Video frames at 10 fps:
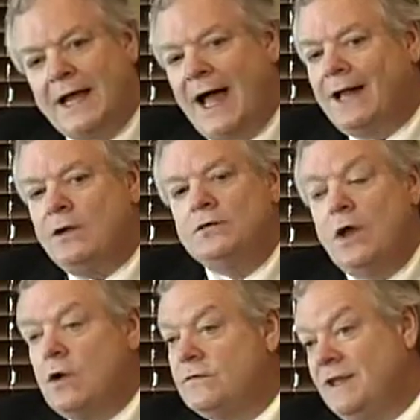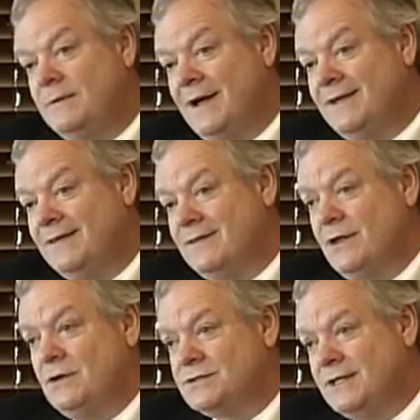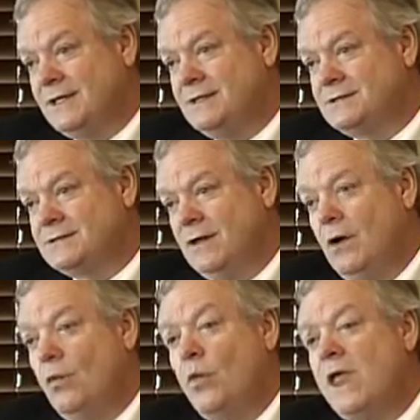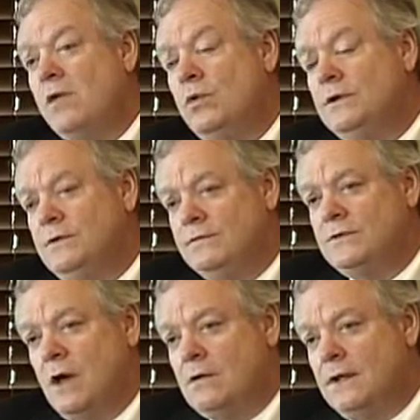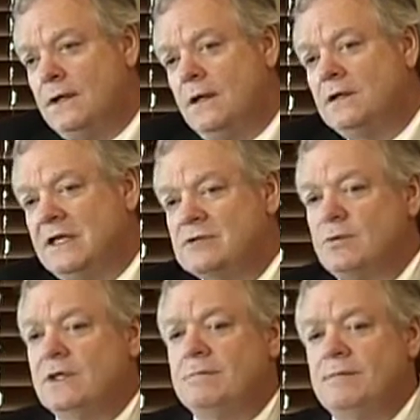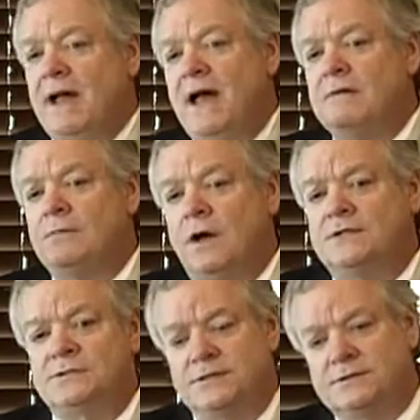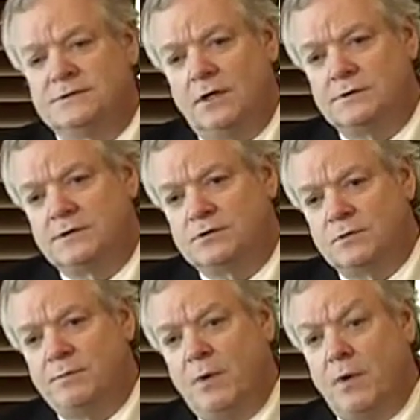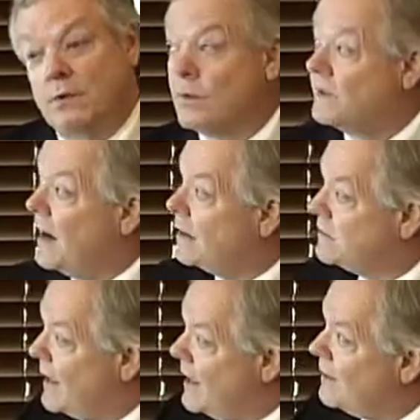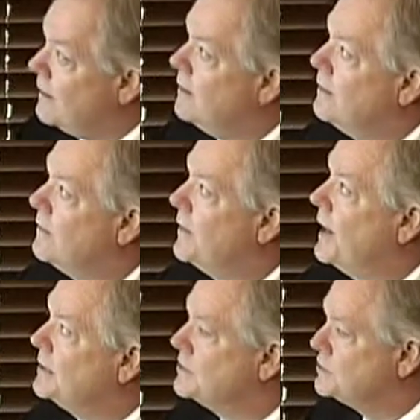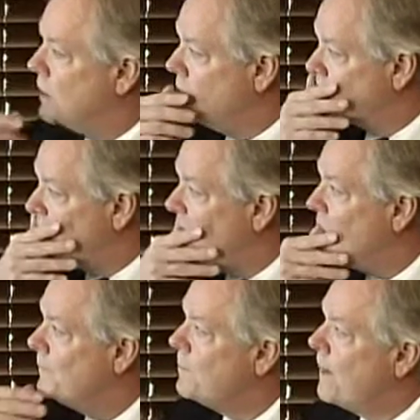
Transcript: I don't know of anybody that knows this. We wouldn't have known it unless we combined Boston Consulting's report with our data that I just showed y'all.